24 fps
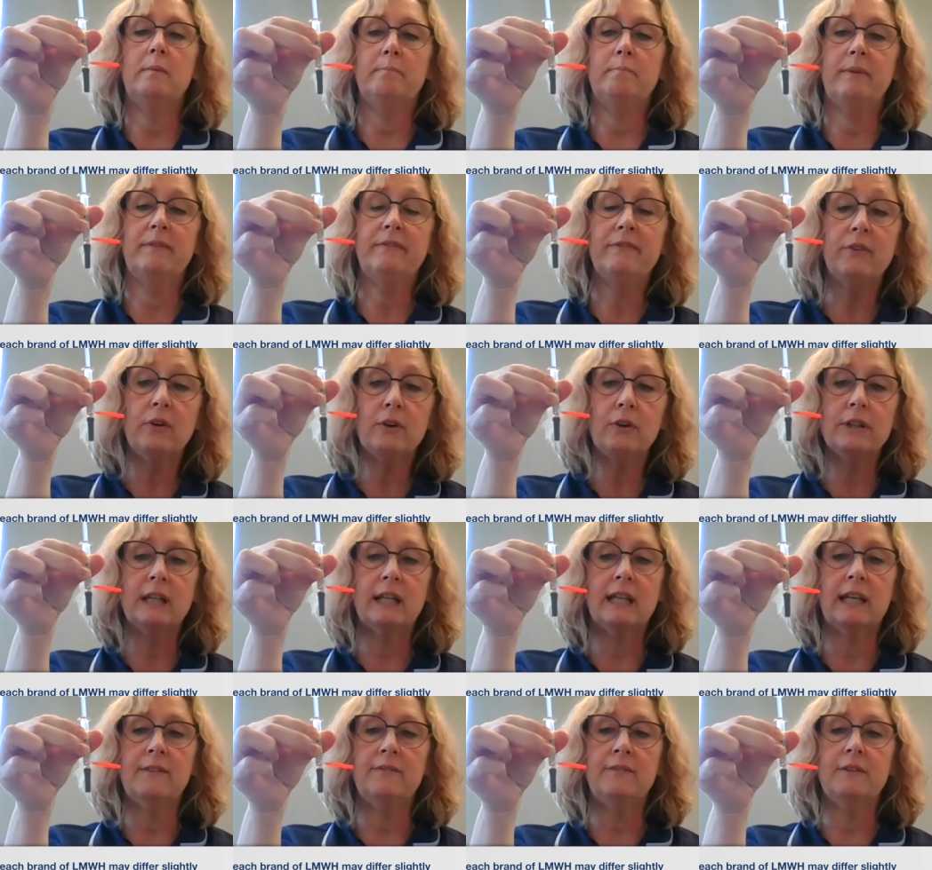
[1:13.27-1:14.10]
But before
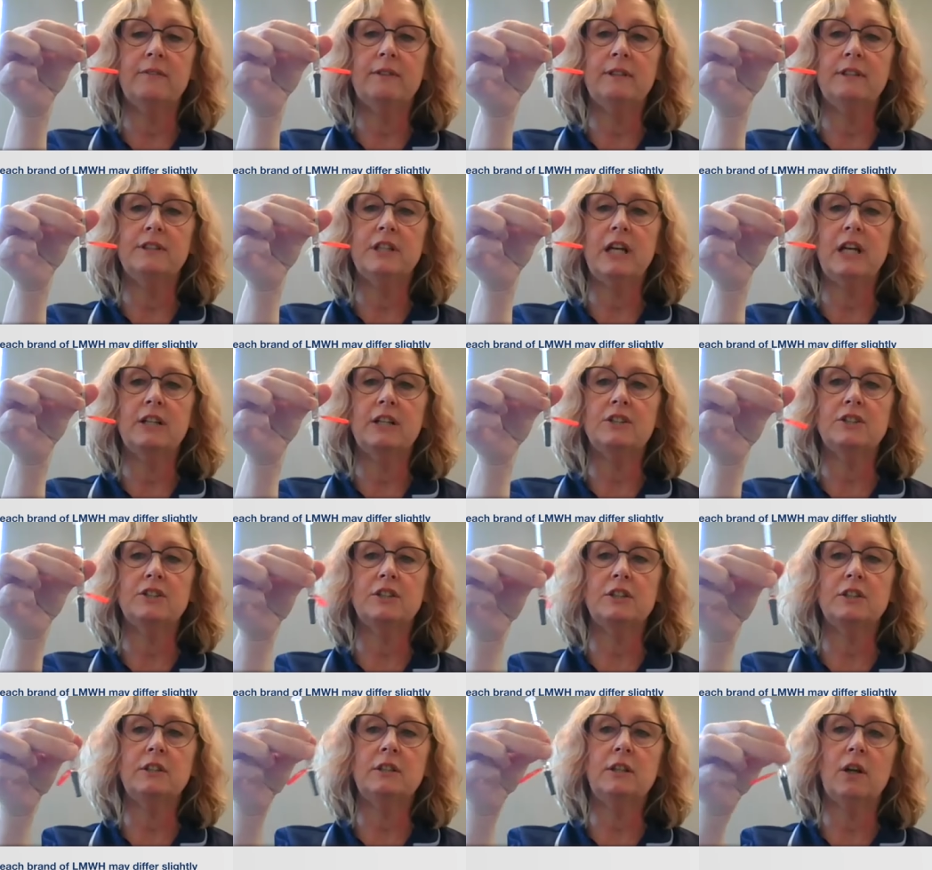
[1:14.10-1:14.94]
you give your
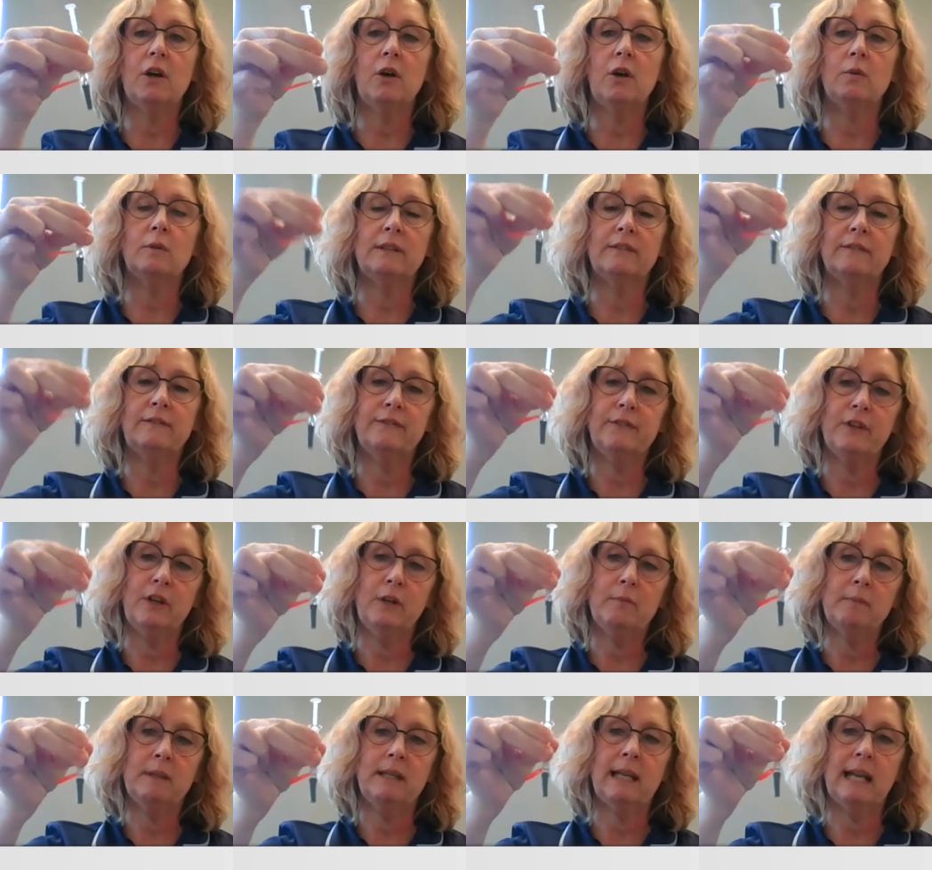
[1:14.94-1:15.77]
injection, you hold it
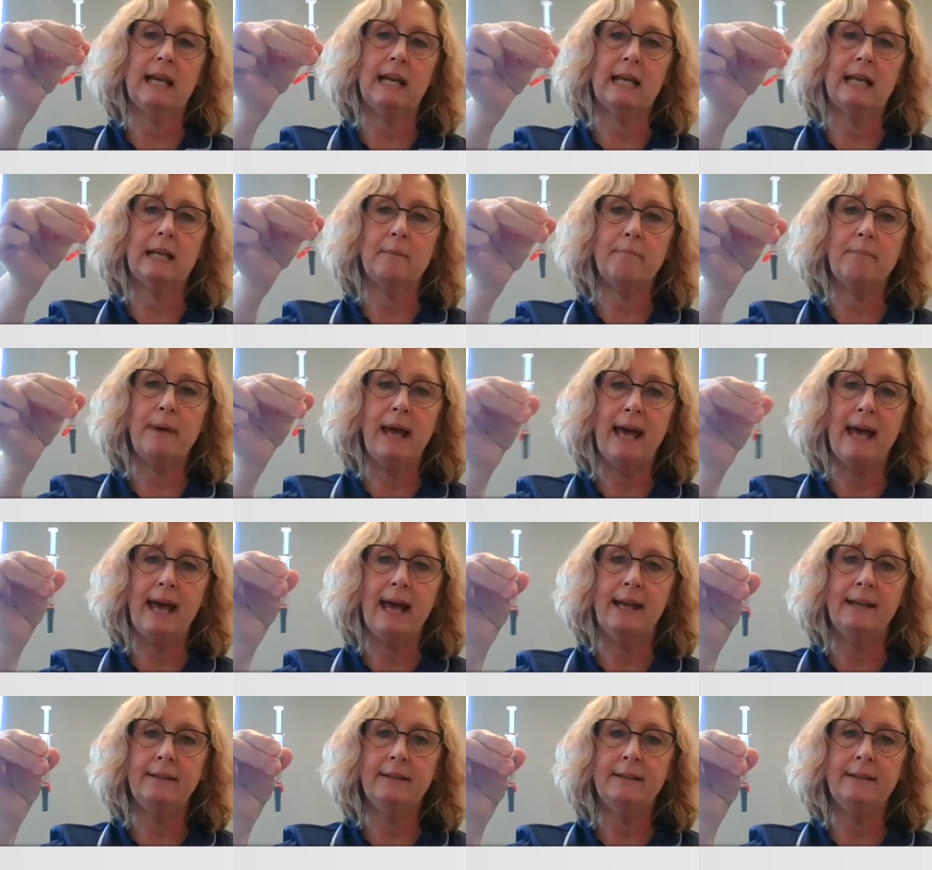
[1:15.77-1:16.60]
firmly like a
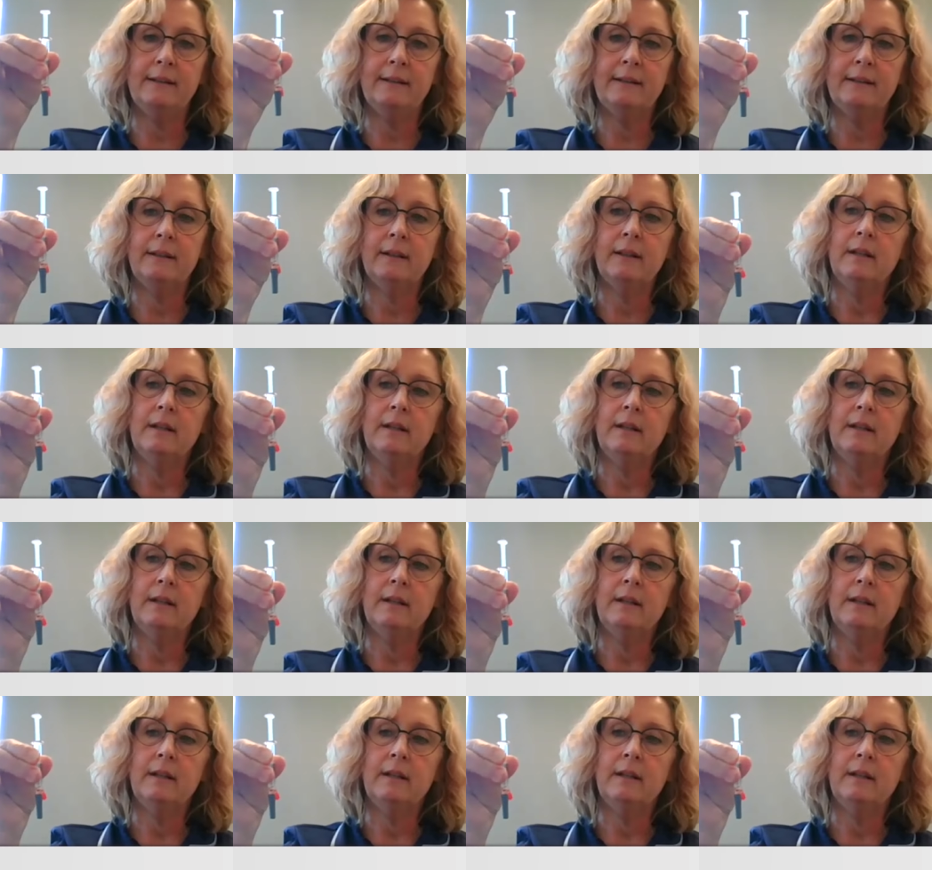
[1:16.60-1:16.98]
pen.